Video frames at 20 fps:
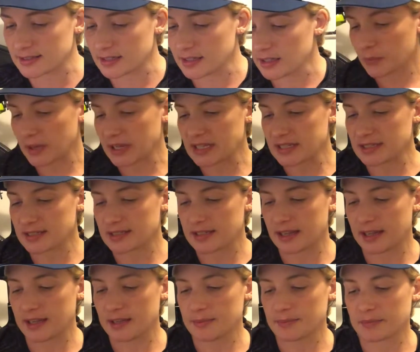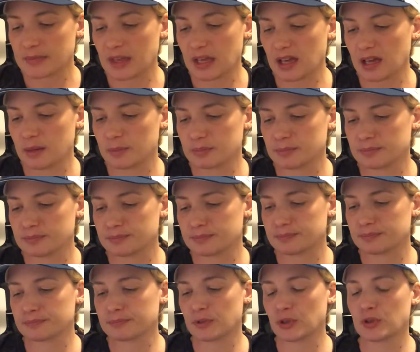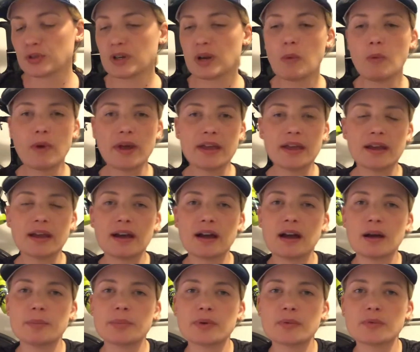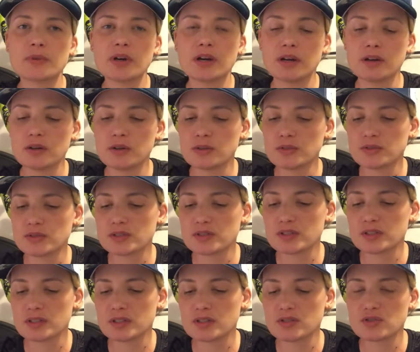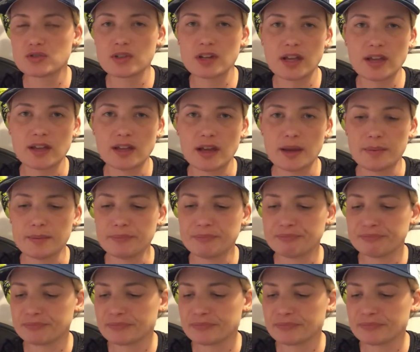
Race day, I'm gonna wake up around 3 a.m.,